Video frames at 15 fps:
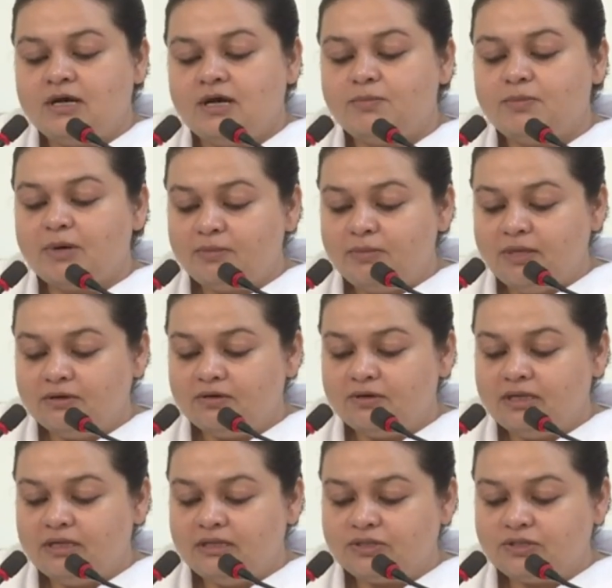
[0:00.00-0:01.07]
a public
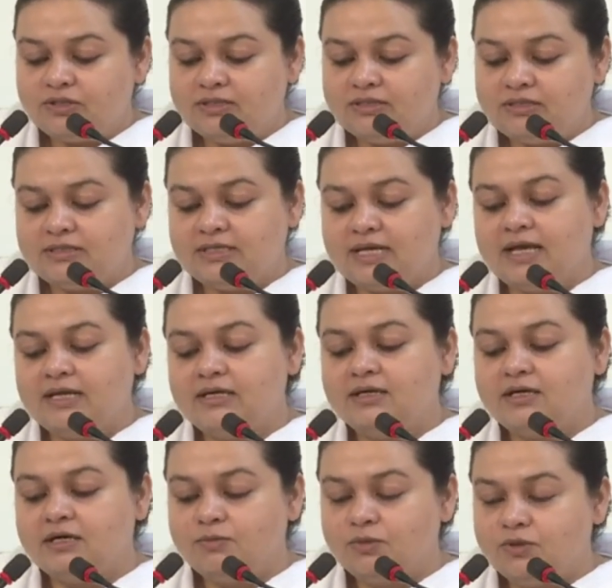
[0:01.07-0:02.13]
relations
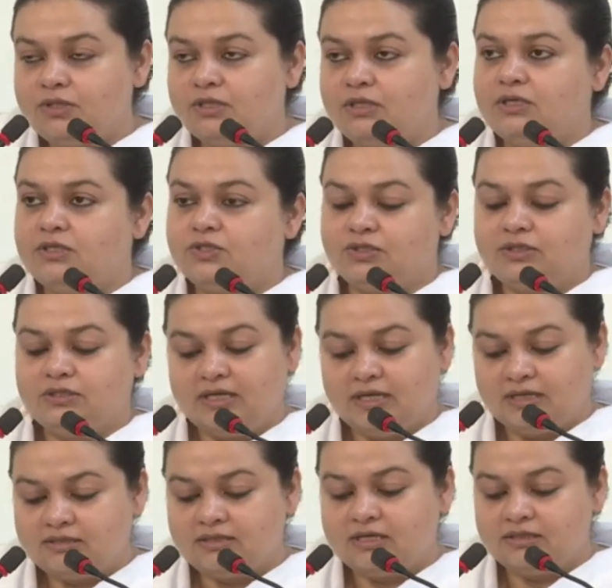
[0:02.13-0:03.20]
and communication
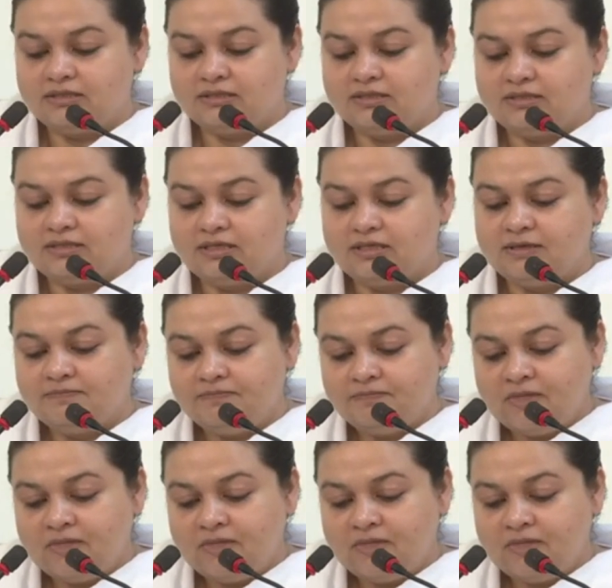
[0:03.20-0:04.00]
consultancy,